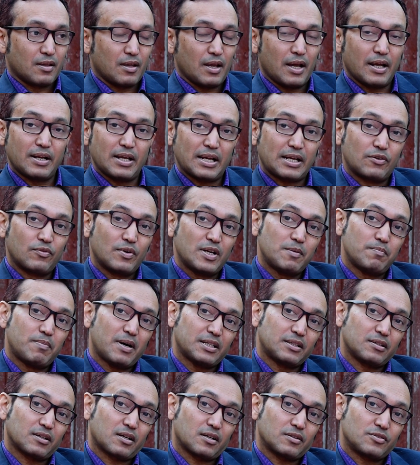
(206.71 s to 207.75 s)
and agreed by
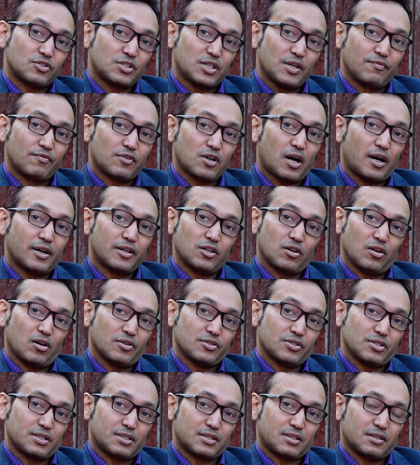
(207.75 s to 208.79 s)
the chief
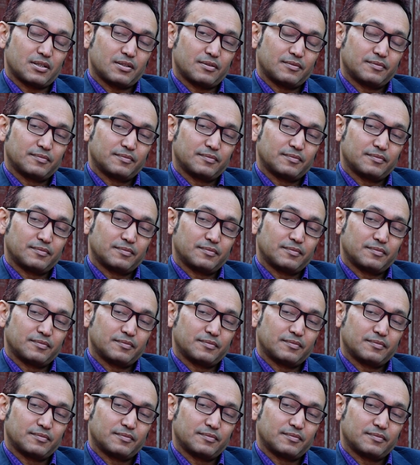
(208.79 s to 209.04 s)
cardiologist.